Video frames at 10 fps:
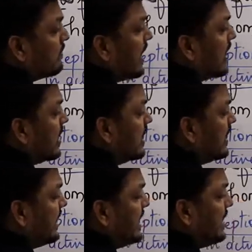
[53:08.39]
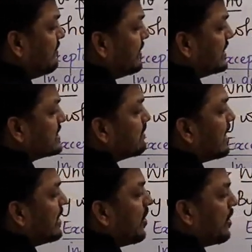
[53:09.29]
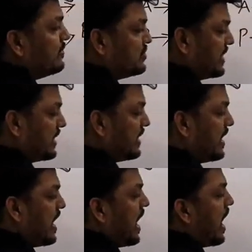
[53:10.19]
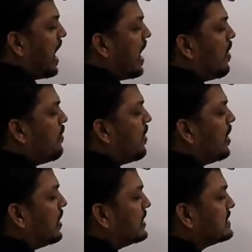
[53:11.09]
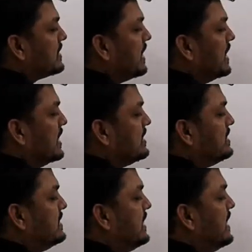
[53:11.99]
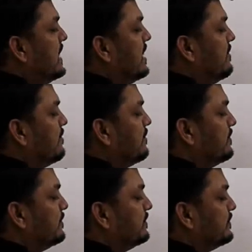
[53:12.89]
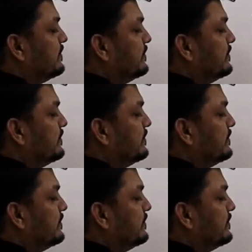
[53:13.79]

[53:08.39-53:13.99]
My a team is my object. How was a team